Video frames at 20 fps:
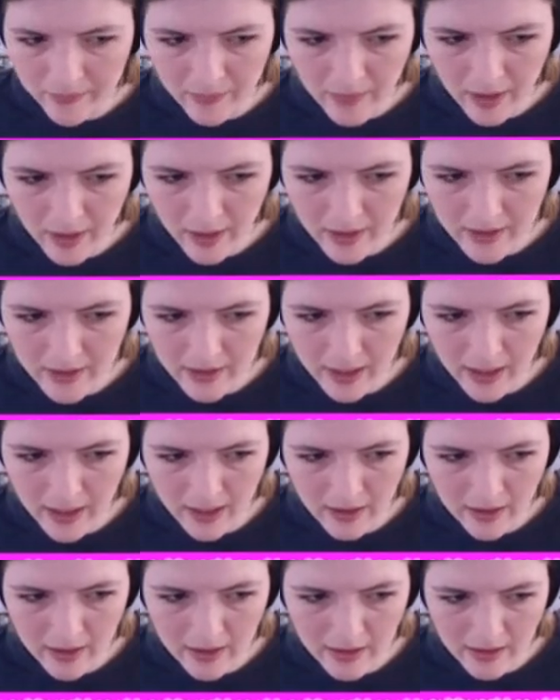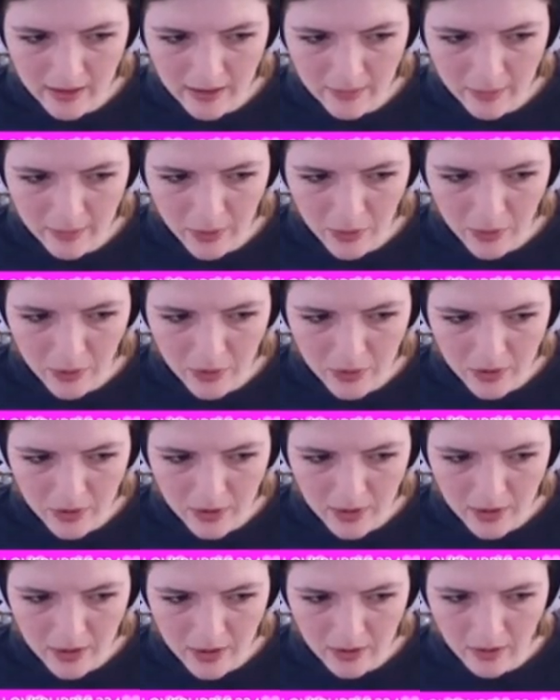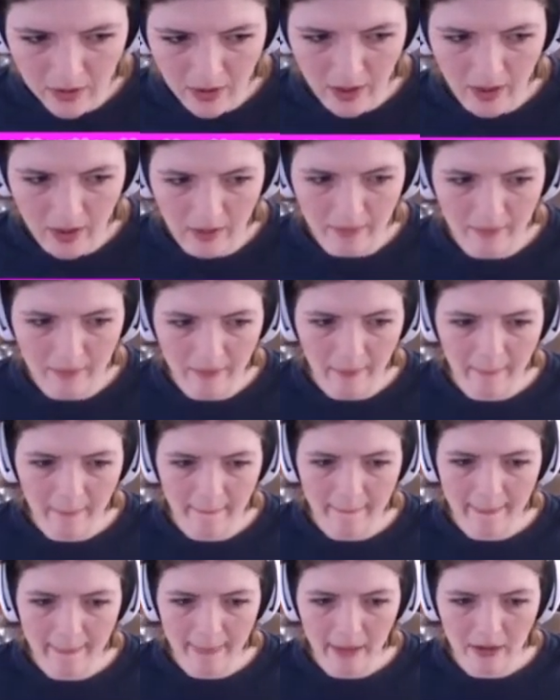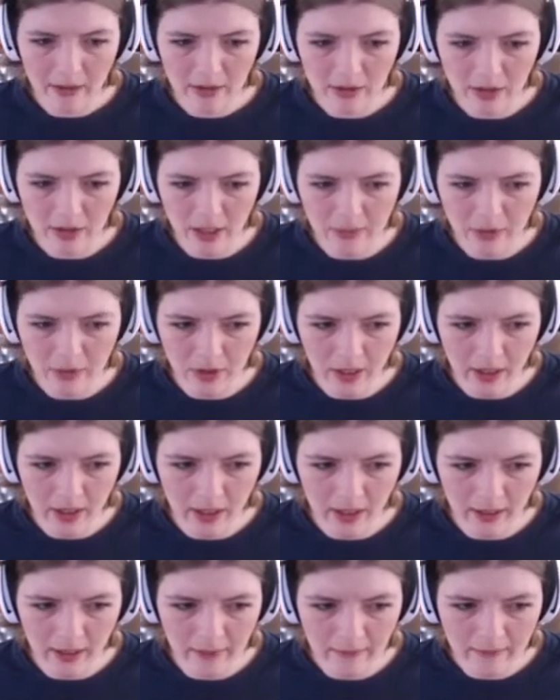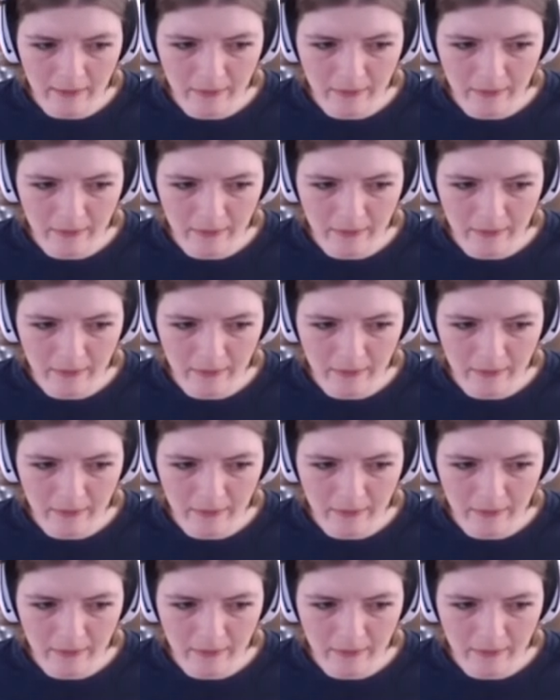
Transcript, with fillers: Yeah, cause that's a boost. That's great. Stop jogging.